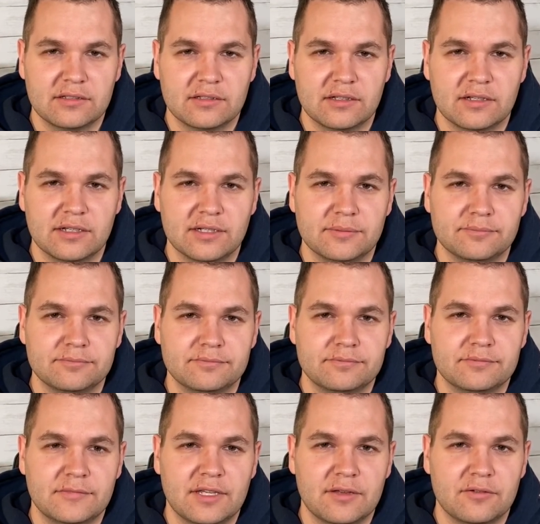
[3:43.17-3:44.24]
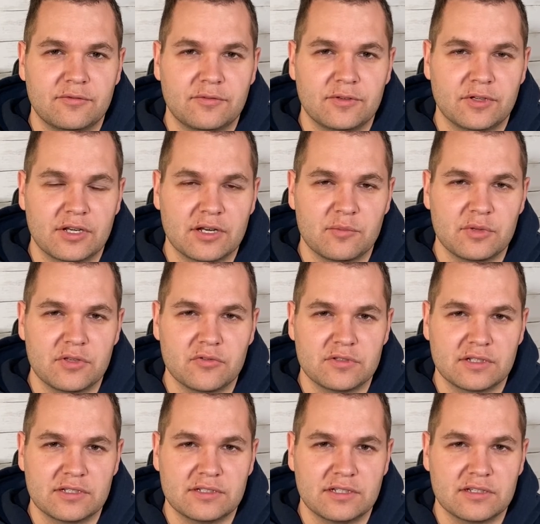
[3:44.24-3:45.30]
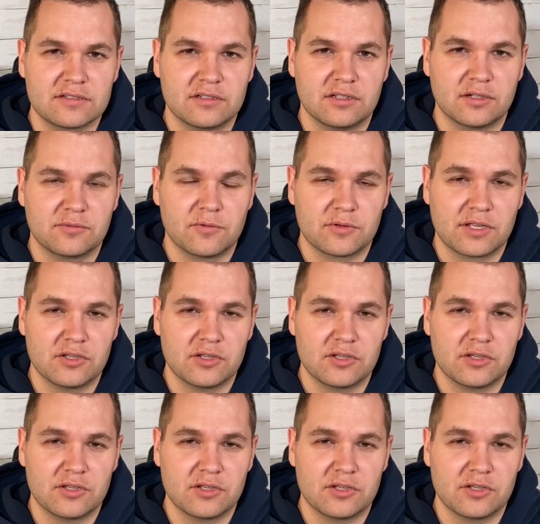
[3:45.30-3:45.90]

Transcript: Um, if you're going to be using a DSLR phone,